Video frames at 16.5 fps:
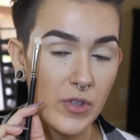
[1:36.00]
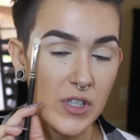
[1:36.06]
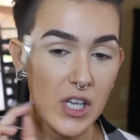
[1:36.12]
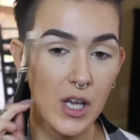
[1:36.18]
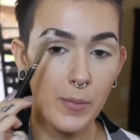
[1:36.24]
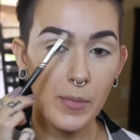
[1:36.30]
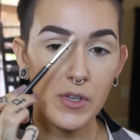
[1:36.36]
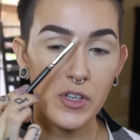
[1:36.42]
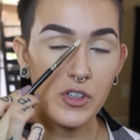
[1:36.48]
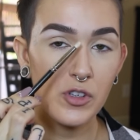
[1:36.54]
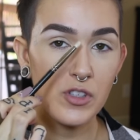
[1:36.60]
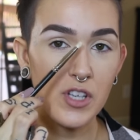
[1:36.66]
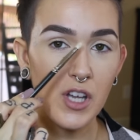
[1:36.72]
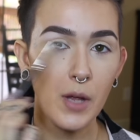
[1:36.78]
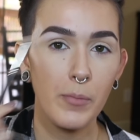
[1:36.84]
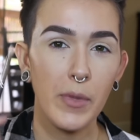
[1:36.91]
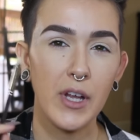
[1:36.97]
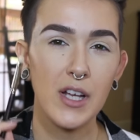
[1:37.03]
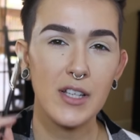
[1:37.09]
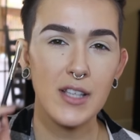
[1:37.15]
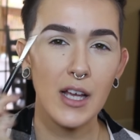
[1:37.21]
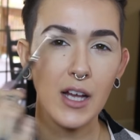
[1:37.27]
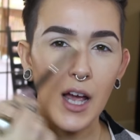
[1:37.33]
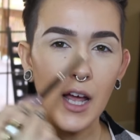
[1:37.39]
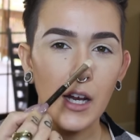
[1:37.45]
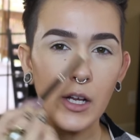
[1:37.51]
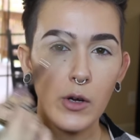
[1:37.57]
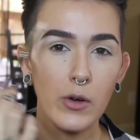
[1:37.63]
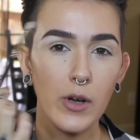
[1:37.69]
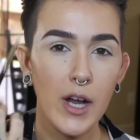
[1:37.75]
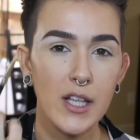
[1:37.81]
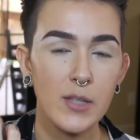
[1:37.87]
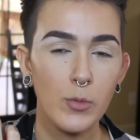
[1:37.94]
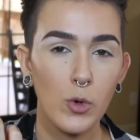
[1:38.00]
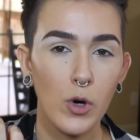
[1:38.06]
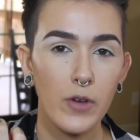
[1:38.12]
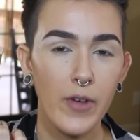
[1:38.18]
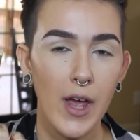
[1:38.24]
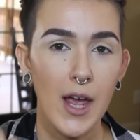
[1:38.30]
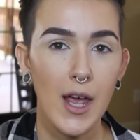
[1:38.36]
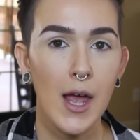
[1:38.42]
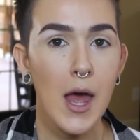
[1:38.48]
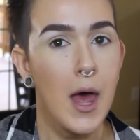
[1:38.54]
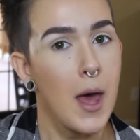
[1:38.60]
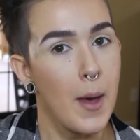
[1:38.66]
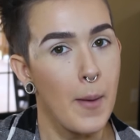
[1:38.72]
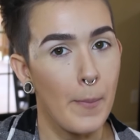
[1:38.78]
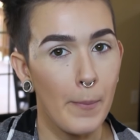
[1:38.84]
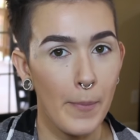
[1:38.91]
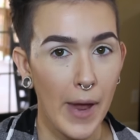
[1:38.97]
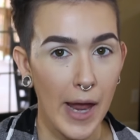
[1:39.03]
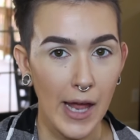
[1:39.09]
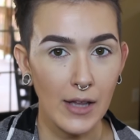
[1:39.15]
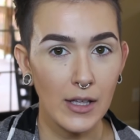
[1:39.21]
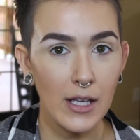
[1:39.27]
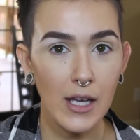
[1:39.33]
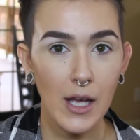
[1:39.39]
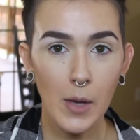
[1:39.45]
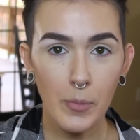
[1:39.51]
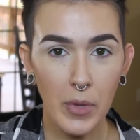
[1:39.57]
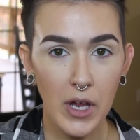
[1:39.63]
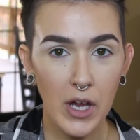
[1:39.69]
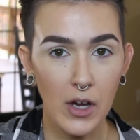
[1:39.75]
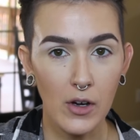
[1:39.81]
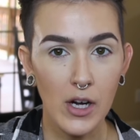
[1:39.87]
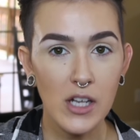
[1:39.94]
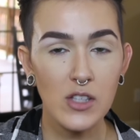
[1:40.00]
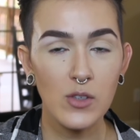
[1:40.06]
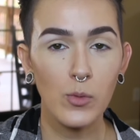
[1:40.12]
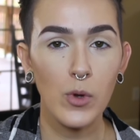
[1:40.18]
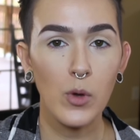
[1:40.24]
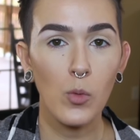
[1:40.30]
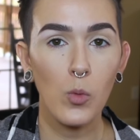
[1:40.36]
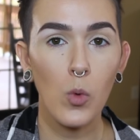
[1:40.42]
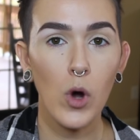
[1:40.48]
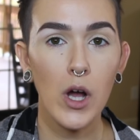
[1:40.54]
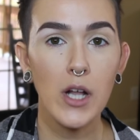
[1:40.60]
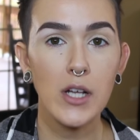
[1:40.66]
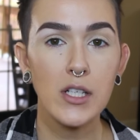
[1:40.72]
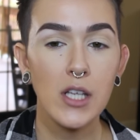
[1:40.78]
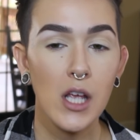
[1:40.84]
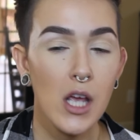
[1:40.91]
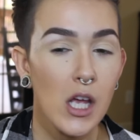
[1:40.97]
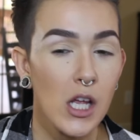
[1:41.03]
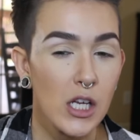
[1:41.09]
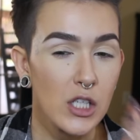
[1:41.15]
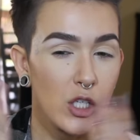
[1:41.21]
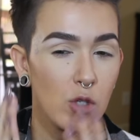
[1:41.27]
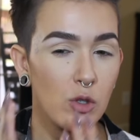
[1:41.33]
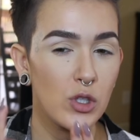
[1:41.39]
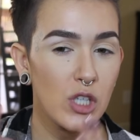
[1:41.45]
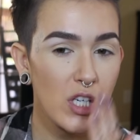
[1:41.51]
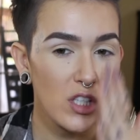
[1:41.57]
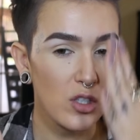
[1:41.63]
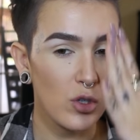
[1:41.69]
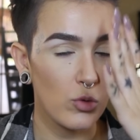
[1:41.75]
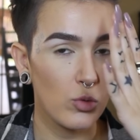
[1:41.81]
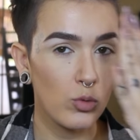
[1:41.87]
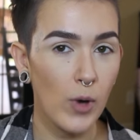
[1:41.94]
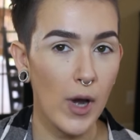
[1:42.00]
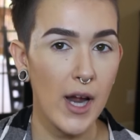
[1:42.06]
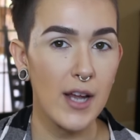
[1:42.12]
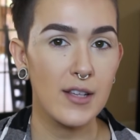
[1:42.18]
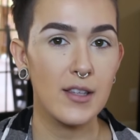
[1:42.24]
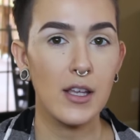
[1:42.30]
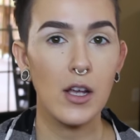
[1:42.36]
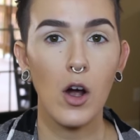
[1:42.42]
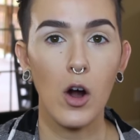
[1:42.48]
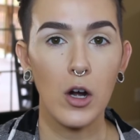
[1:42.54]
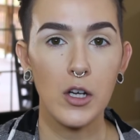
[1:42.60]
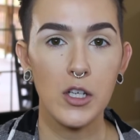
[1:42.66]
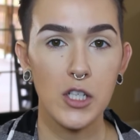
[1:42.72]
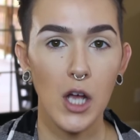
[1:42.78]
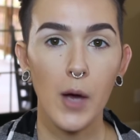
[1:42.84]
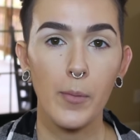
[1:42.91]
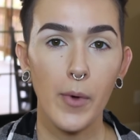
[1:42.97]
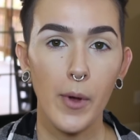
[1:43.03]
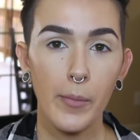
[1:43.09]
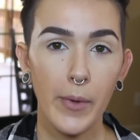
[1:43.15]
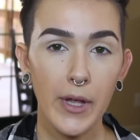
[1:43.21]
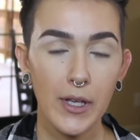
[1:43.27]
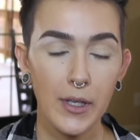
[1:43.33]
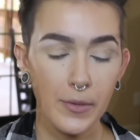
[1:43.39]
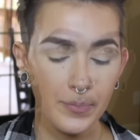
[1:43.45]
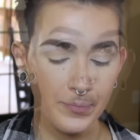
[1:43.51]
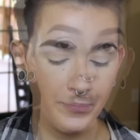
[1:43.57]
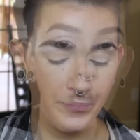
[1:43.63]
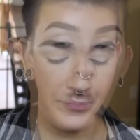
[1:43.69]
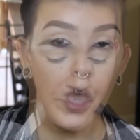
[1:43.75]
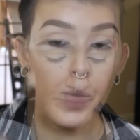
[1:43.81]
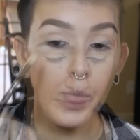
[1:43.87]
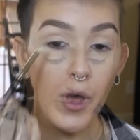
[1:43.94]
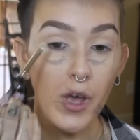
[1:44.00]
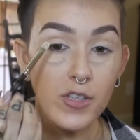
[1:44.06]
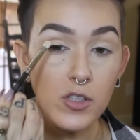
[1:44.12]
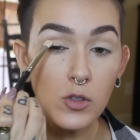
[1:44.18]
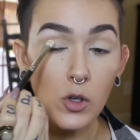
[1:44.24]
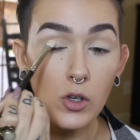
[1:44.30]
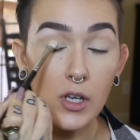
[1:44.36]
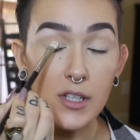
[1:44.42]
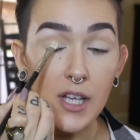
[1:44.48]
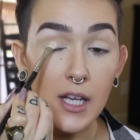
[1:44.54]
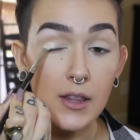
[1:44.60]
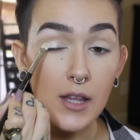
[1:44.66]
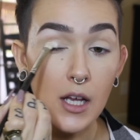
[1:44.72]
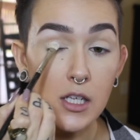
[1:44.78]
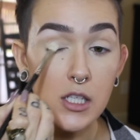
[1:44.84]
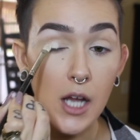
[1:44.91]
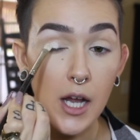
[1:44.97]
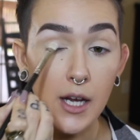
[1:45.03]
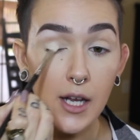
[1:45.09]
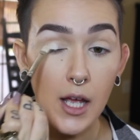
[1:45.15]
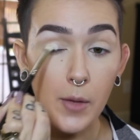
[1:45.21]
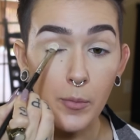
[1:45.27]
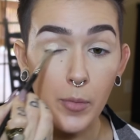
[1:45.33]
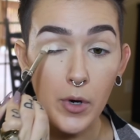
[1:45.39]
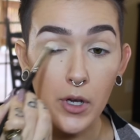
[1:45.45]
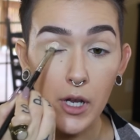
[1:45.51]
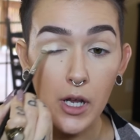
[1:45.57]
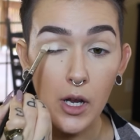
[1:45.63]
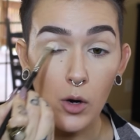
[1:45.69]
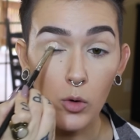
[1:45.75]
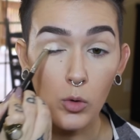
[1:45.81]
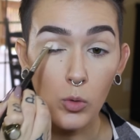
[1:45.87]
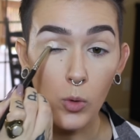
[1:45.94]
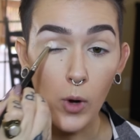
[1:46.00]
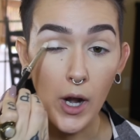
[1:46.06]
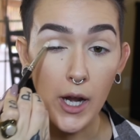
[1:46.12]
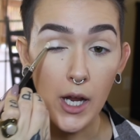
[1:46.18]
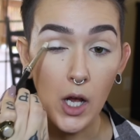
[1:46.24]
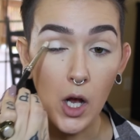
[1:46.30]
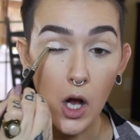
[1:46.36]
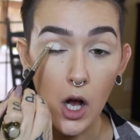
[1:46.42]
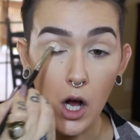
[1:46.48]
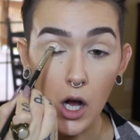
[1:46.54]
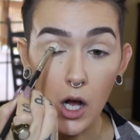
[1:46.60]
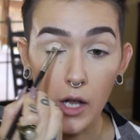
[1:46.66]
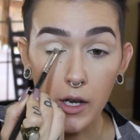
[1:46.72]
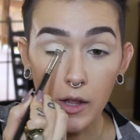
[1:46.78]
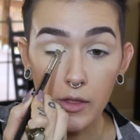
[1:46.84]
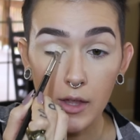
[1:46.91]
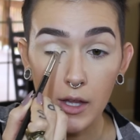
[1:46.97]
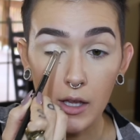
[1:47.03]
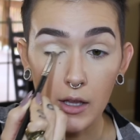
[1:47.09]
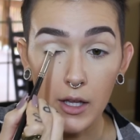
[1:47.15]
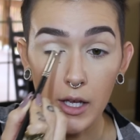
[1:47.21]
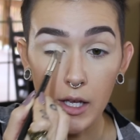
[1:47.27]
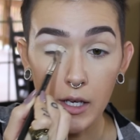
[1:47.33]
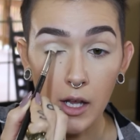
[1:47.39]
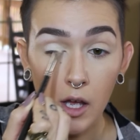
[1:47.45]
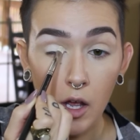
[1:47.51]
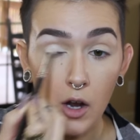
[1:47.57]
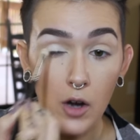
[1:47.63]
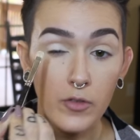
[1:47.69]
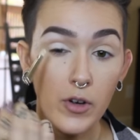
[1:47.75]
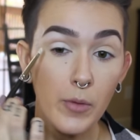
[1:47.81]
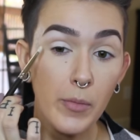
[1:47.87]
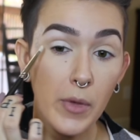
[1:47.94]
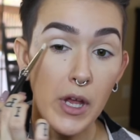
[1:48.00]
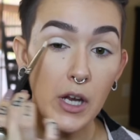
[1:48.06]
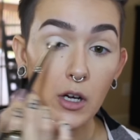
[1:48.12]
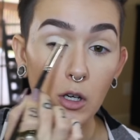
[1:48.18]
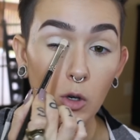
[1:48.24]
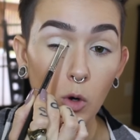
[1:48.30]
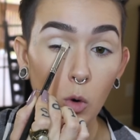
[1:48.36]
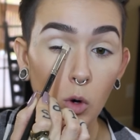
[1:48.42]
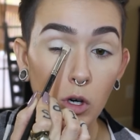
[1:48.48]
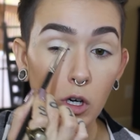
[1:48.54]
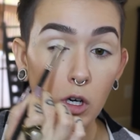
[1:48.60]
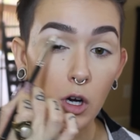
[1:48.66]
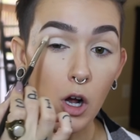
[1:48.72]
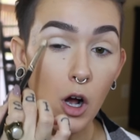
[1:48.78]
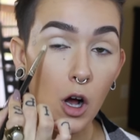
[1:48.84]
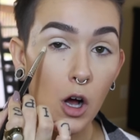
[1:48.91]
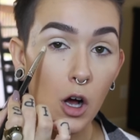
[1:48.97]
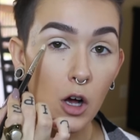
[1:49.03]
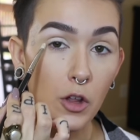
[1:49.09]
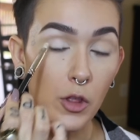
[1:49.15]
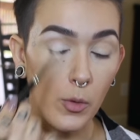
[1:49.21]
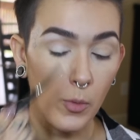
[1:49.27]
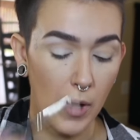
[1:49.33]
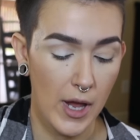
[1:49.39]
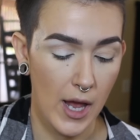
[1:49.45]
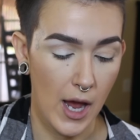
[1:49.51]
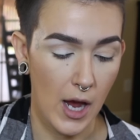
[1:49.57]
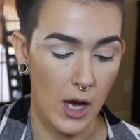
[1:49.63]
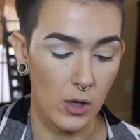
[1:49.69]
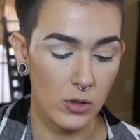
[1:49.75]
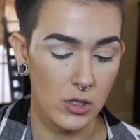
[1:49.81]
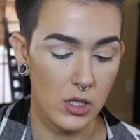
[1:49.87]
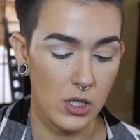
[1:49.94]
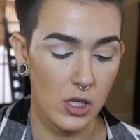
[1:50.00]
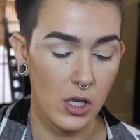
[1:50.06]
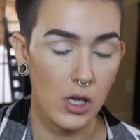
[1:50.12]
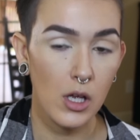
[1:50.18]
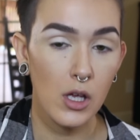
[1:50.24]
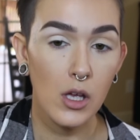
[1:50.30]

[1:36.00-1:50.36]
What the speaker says: tip to tip because that kind of creates more of a manly appearance. We want to just raise the arch up a bit. I'm also going to take that shade and put it right on the lid from inner corner all the way out.